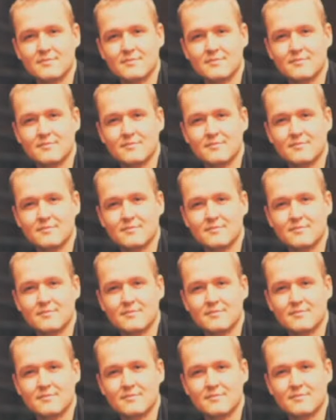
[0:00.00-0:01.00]

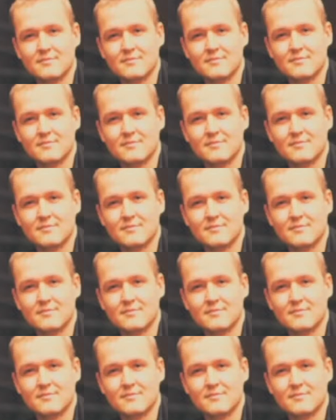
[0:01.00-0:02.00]

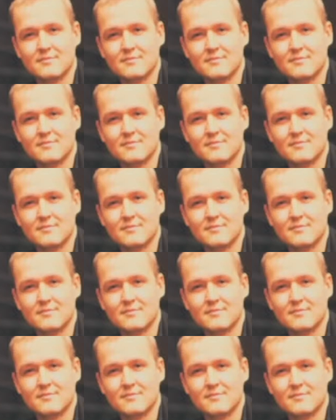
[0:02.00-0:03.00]

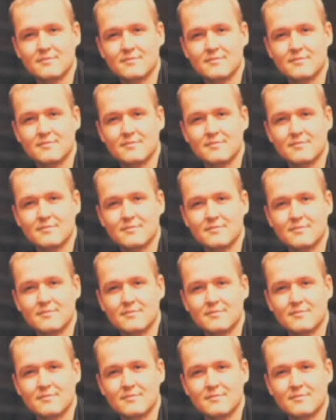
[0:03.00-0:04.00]

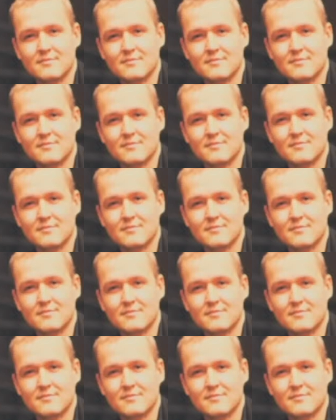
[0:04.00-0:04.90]
The person shown says nothing.